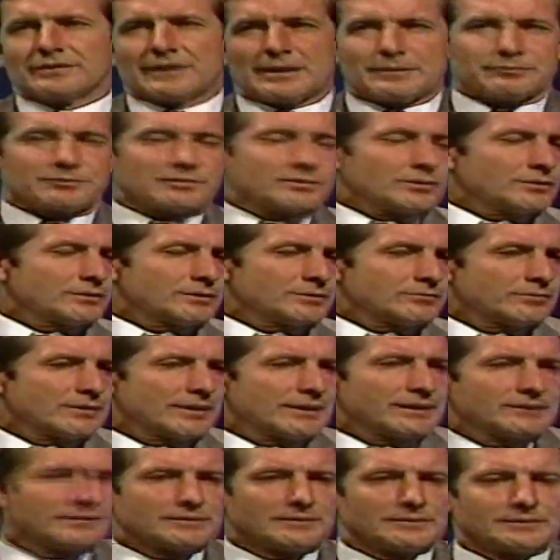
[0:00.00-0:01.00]
you're absolutely
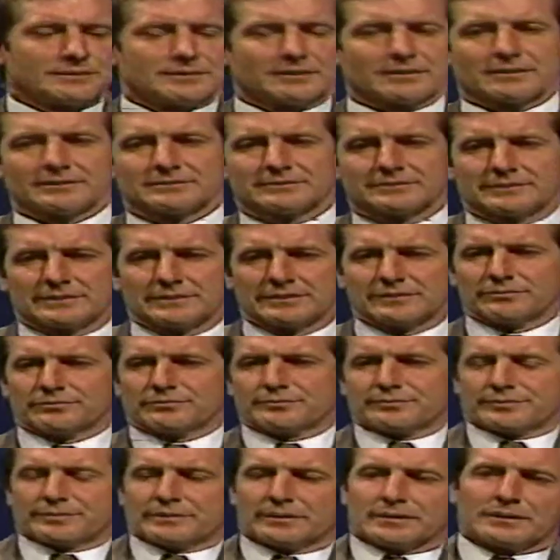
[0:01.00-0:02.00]
right, Steve.
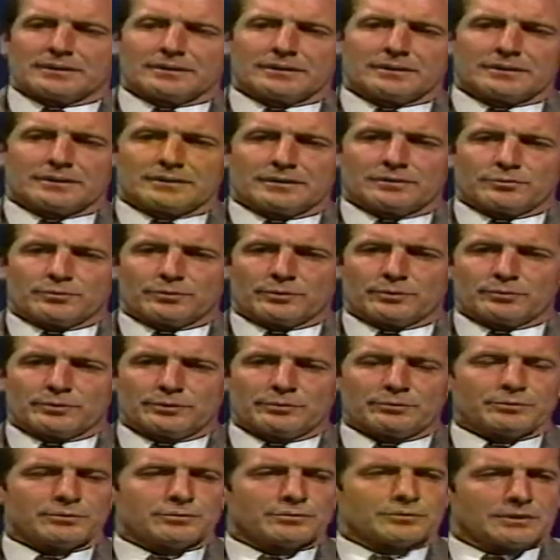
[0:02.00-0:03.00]
When
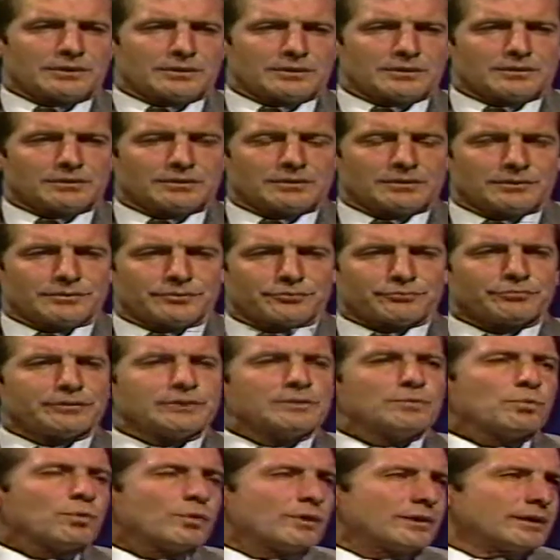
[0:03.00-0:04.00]
we were
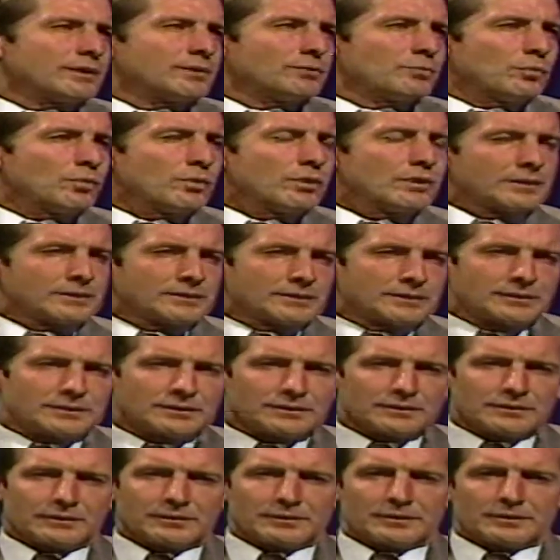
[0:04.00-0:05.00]
3-1-1,
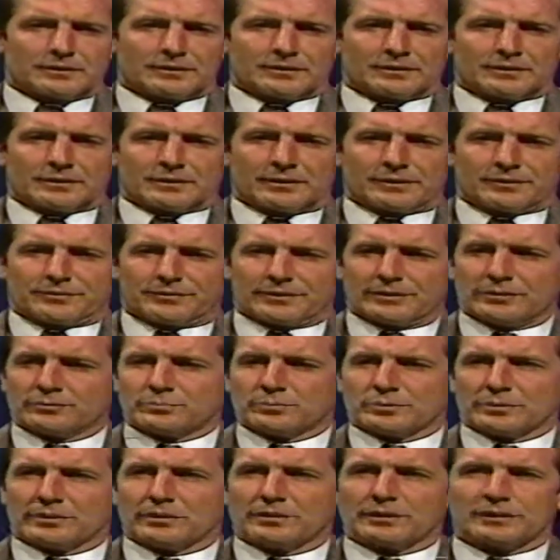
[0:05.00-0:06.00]
things
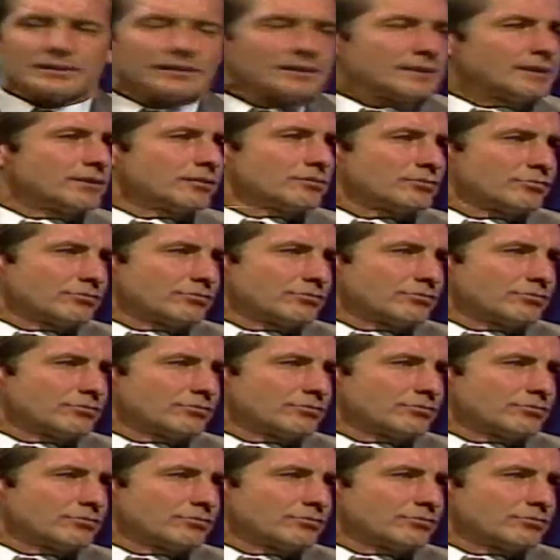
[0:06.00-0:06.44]
were looking a little